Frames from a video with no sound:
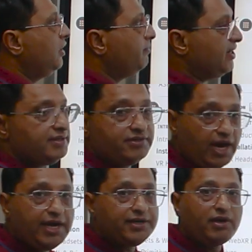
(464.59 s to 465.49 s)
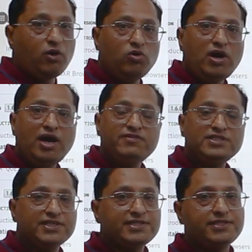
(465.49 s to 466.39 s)
But right now, I will
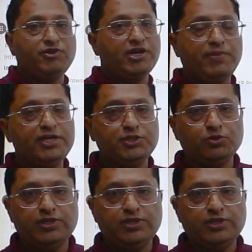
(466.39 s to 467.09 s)
just recommend you